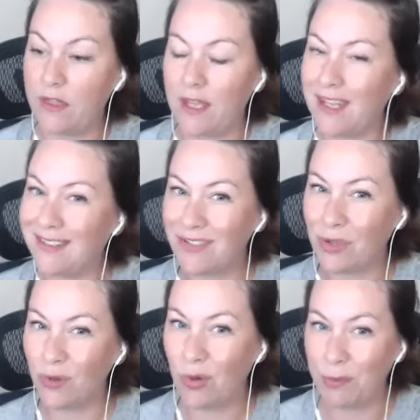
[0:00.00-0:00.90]
and
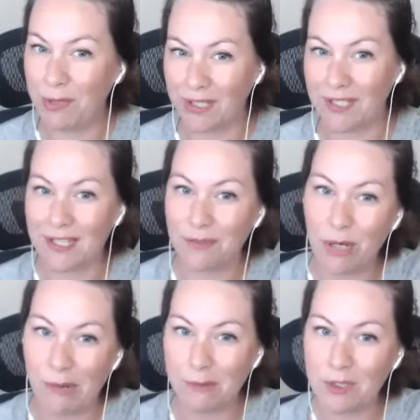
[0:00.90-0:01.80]
don't quote me on this, I
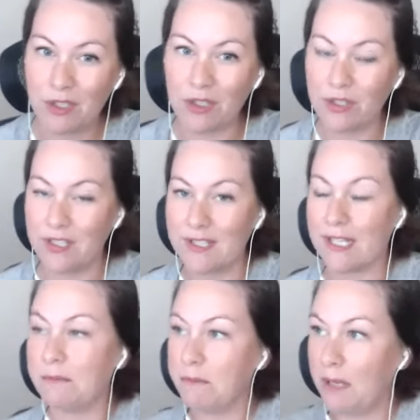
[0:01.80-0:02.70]
probably should look this
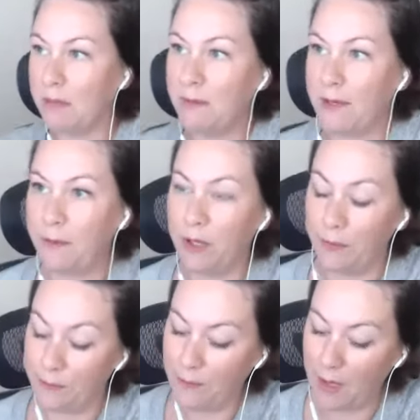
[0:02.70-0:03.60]
up, and maybe I
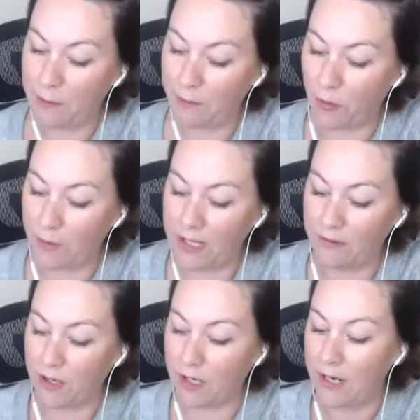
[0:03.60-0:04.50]
will before we
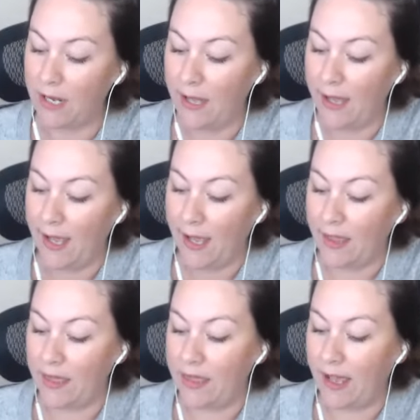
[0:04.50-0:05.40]
leave here,
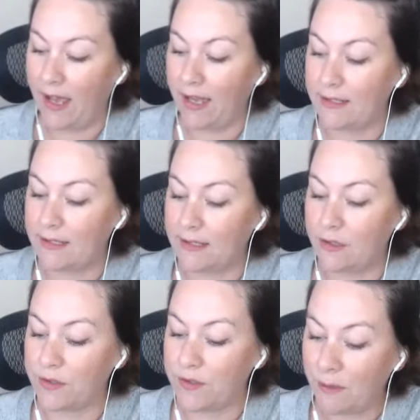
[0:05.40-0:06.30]
that
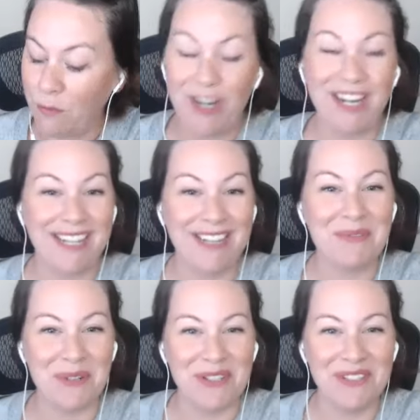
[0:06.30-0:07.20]
there's somewhere in the
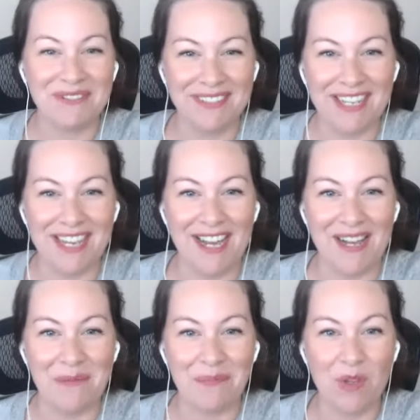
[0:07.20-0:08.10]
world
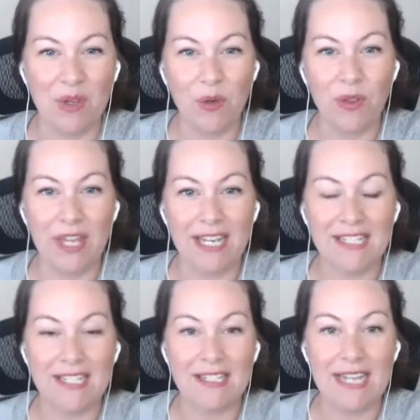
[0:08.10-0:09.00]
that
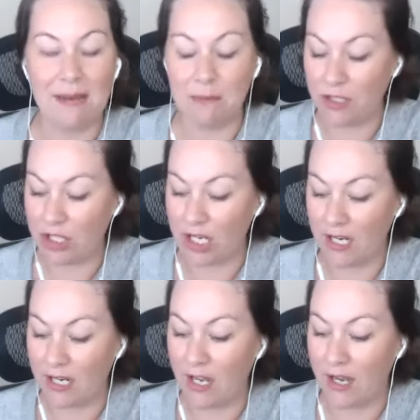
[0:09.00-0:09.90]
is
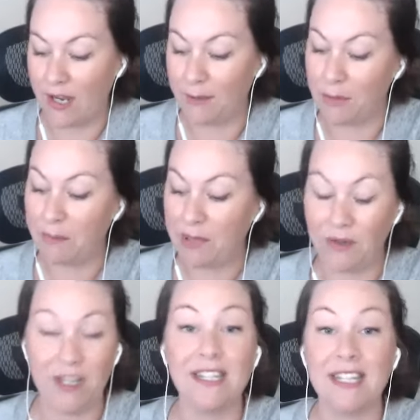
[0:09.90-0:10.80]
establishing a
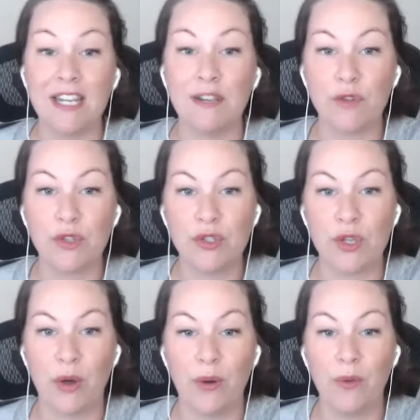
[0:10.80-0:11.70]
period leave.
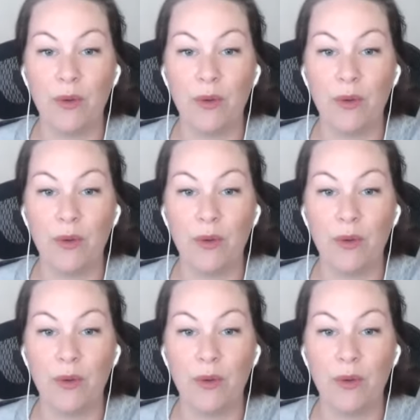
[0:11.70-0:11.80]
So